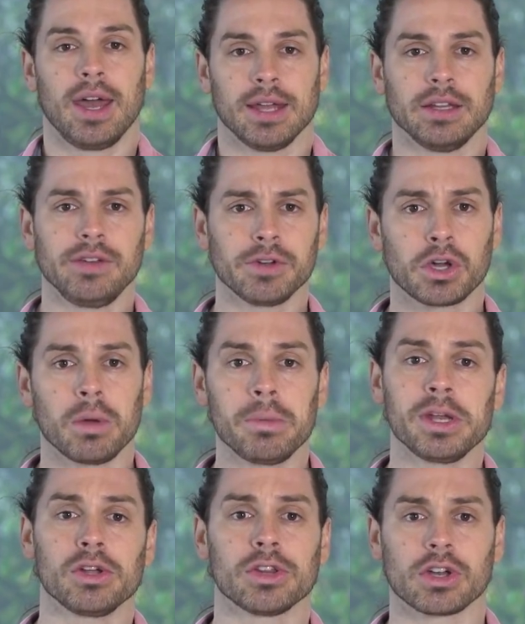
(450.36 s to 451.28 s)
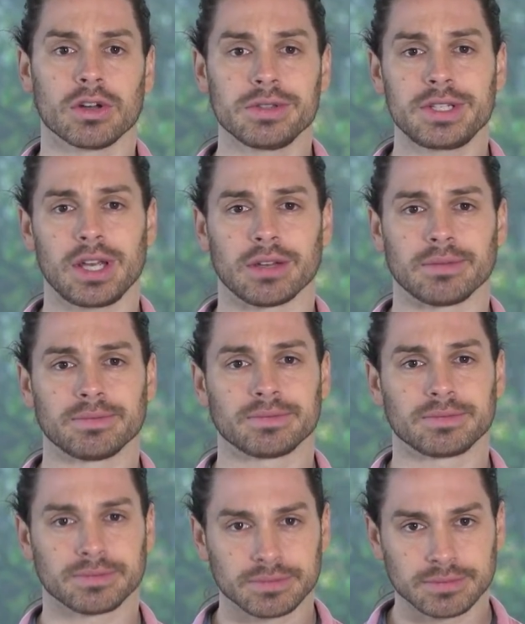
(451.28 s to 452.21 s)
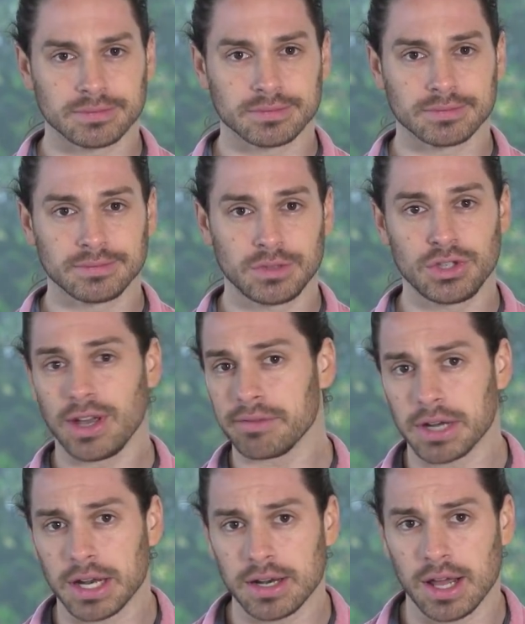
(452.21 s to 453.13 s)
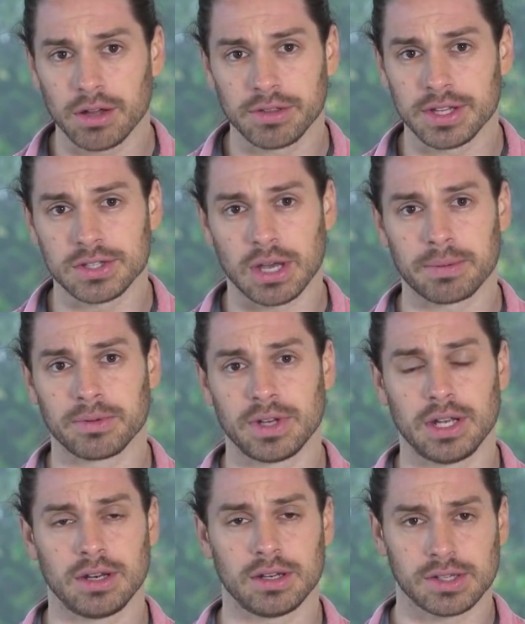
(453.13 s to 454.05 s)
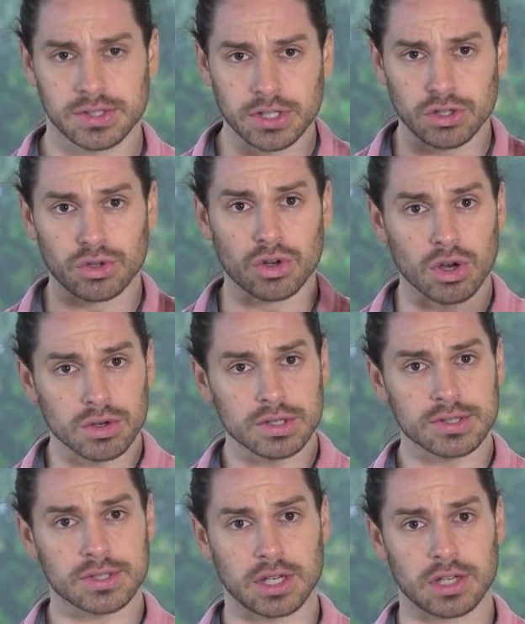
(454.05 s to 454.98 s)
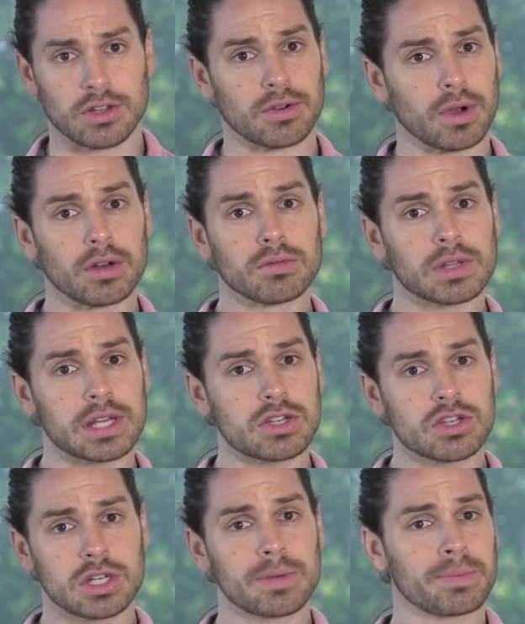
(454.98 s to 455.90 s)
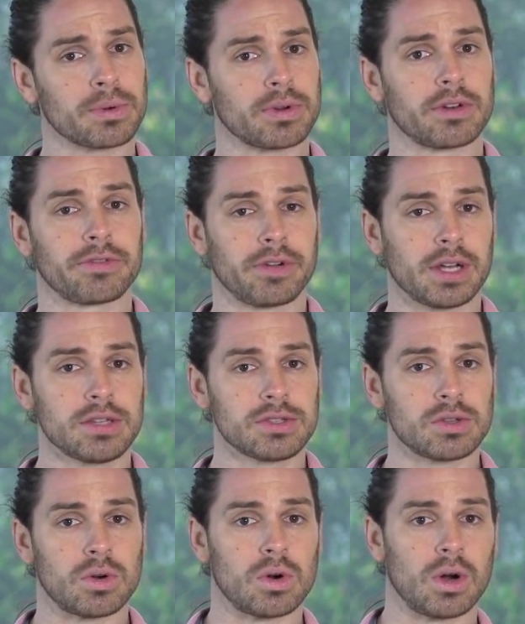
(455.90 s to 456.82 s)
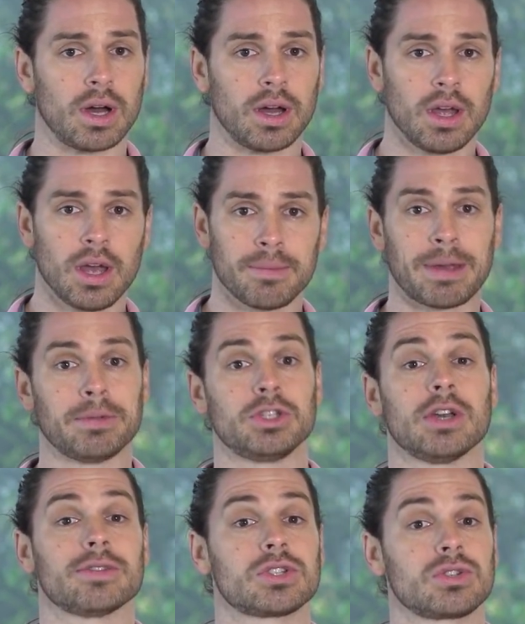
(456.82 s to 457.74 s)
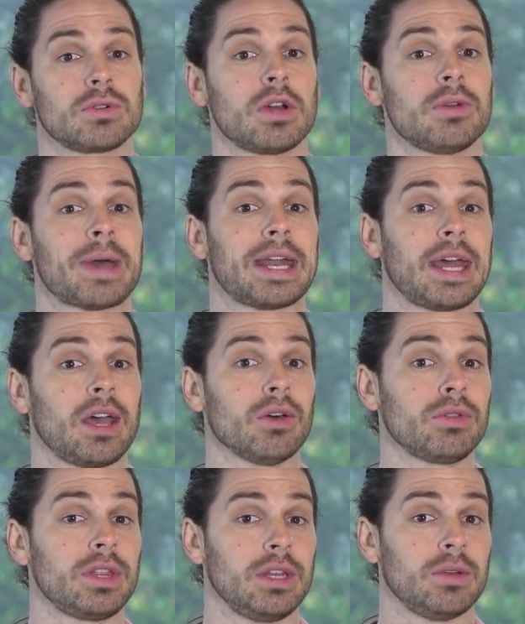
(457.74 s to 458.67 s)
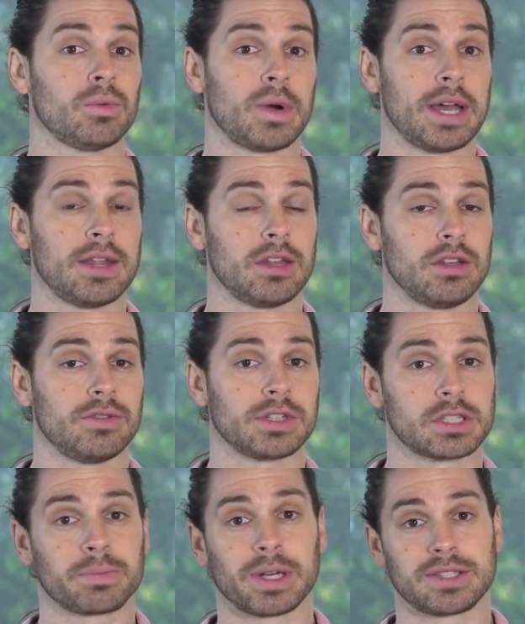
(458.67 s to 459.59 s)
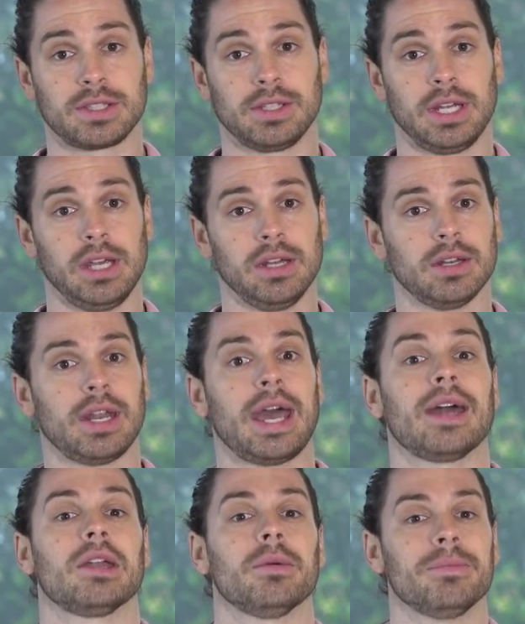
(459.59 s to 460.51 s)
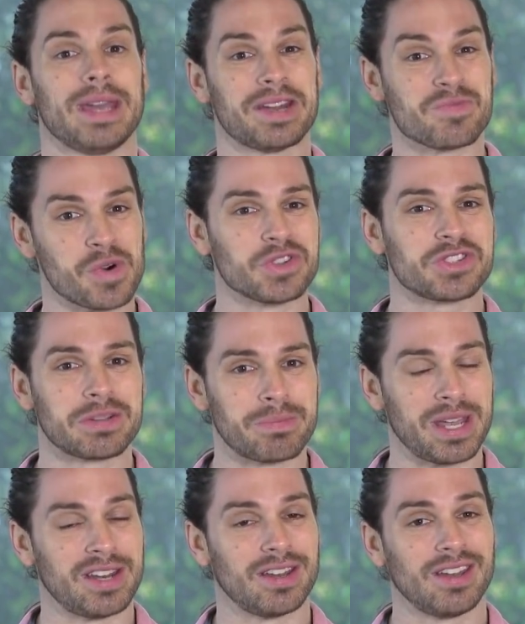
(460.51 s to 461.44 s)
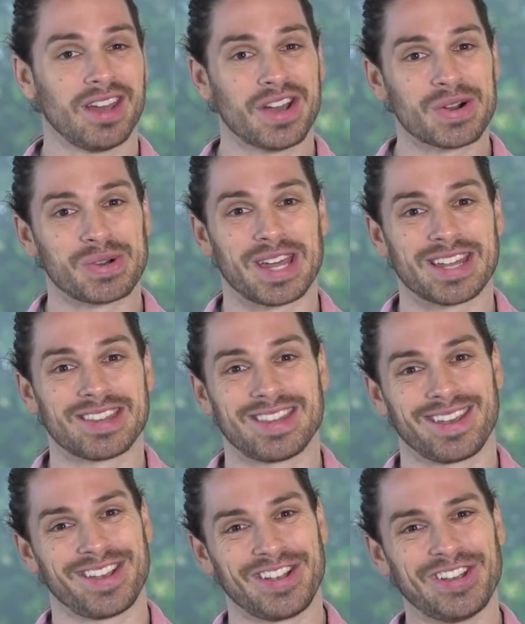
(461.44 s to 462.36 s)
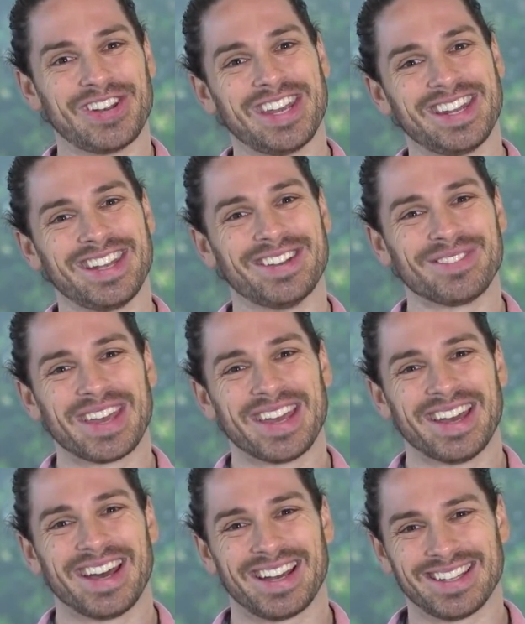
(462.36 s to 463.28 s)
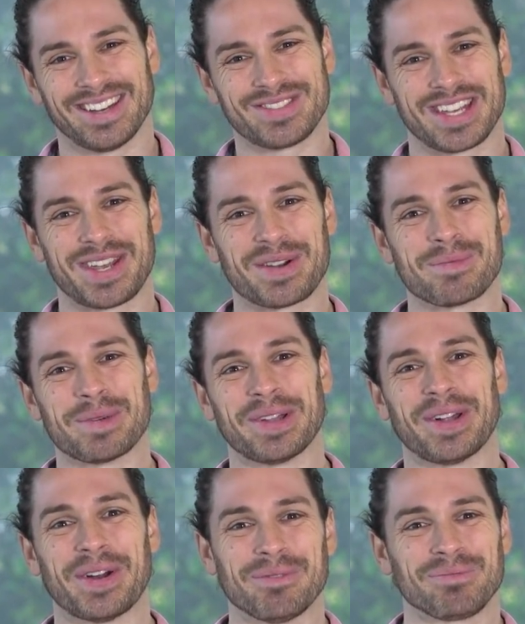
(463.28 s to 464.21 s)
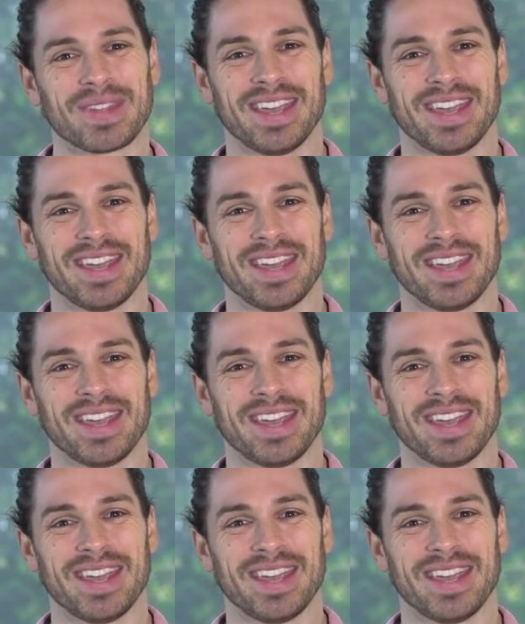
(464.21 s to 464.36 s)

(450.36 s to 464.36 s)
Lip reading: and leave a comment on the content. Do you have an unhealthy type of neediness that you noticed in your own relationship or in a friend's? Or maybe do you have a story about a healthy way that you've expressed a need and had a man want to meet it without thinking you're needy? I'd love to hear it below.